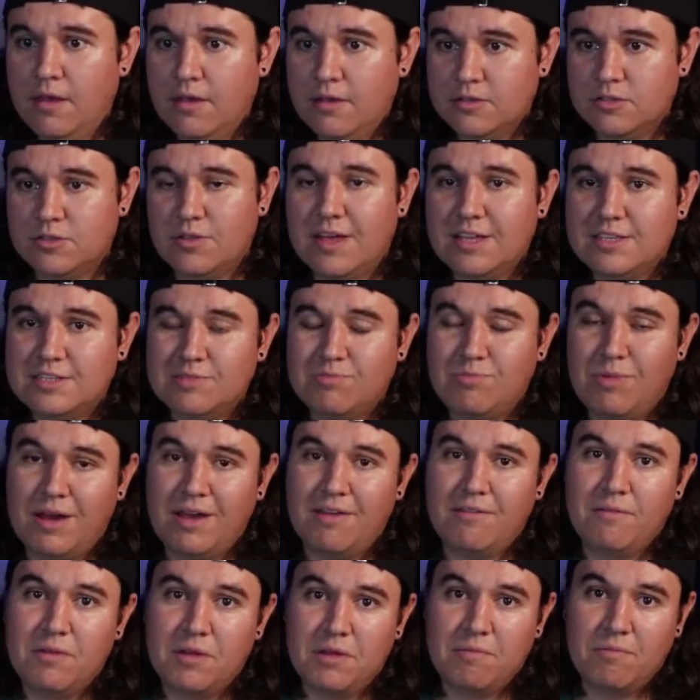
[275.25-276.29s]
So that's
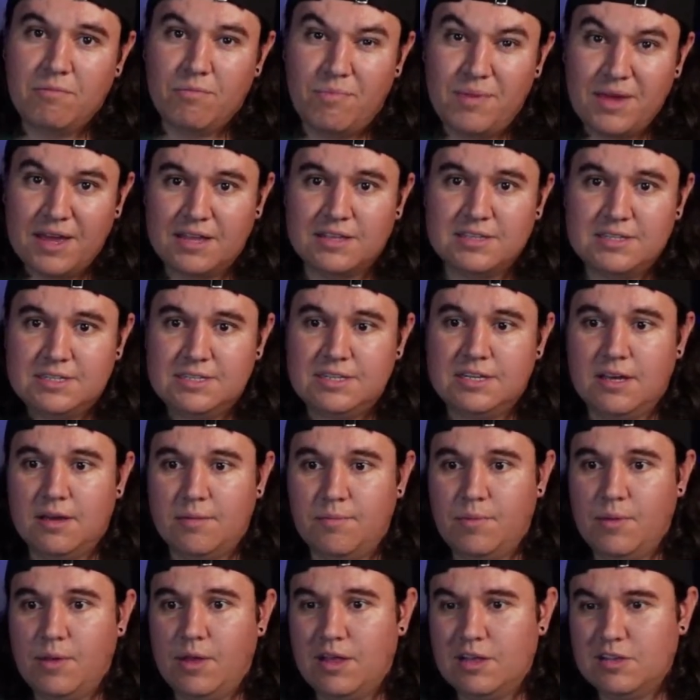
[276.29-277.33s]
my biggest
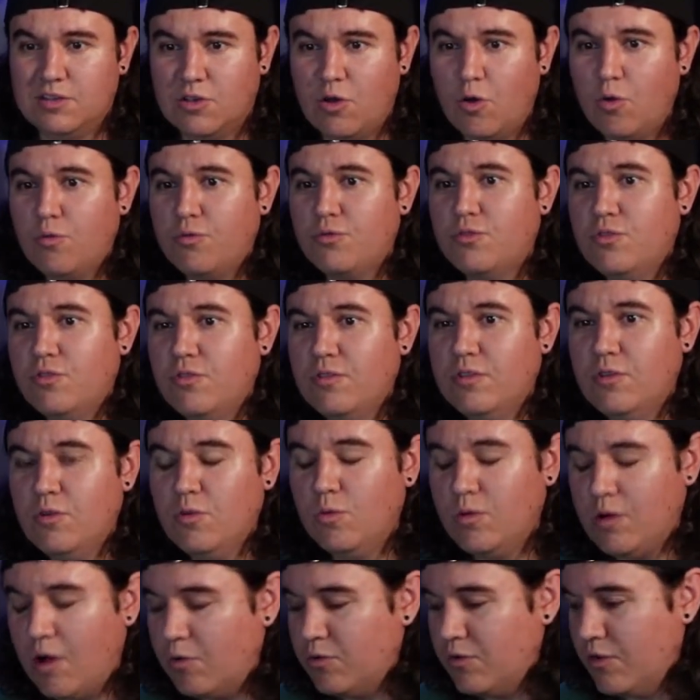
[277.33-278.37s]
tip. Go to, go,
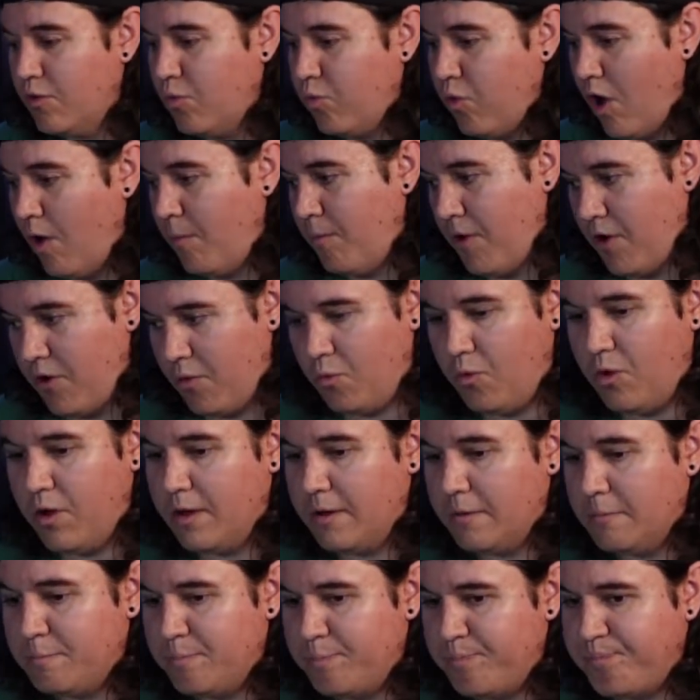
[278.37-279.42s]
go to the Walmart one.